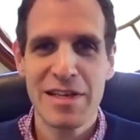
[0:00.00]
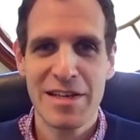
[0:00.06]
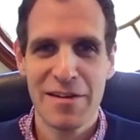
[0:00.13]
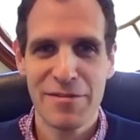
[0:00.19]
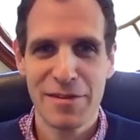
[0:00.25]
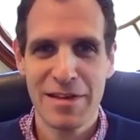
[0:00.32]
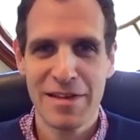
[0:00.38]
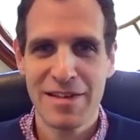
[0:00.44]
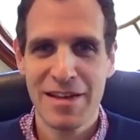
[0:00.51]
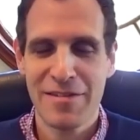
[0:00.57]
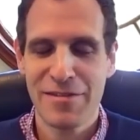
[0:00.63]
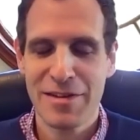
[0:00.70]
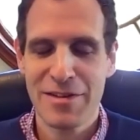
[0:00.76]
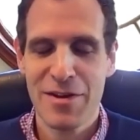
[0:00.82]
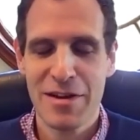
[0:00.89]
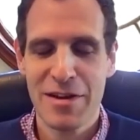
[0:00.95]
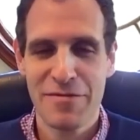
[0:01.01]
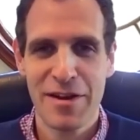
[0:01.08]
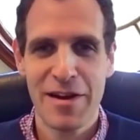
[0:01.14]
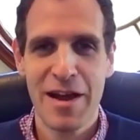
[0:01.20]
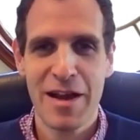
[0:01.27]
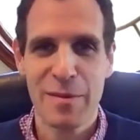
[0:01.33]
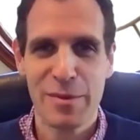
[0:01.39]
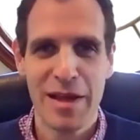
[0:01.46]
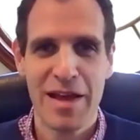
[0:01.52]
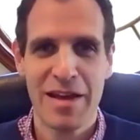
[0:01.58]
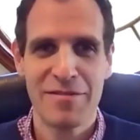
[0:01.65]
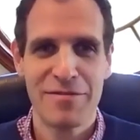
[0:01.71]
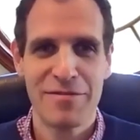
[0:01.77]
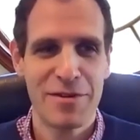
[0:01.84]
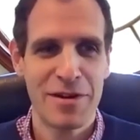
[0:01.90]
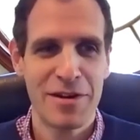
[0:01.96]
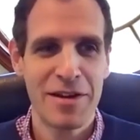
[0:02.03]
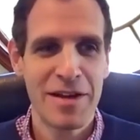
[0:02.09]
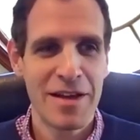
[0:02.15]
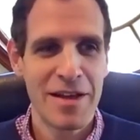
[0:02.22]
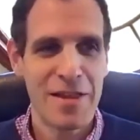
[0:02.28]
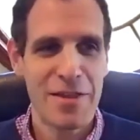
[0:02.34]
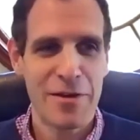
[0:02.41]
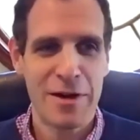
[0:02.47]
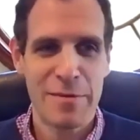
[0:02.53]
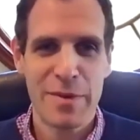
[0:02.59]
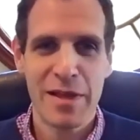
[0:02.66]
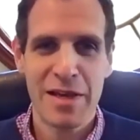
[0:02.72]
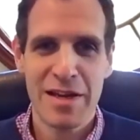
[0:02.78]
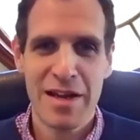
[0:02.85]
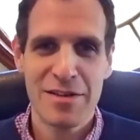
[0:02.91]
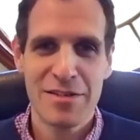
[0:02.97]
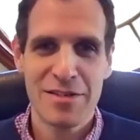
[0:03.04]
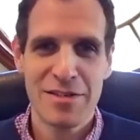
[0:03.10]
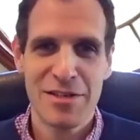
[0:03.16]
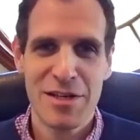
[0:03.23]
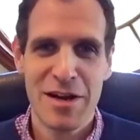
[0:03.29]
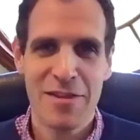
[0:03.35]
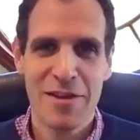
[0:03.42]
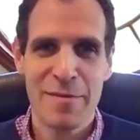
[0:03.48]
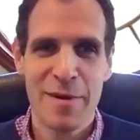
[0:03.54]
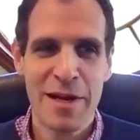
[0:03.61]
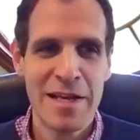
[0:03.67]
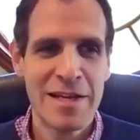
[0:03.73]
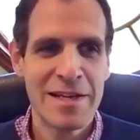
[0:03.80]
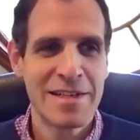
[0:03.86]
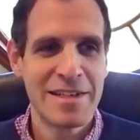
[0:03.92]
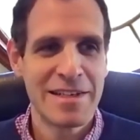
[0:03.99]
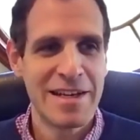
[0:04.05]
definitely try to figure out a plan for 30 billionaires to share their money.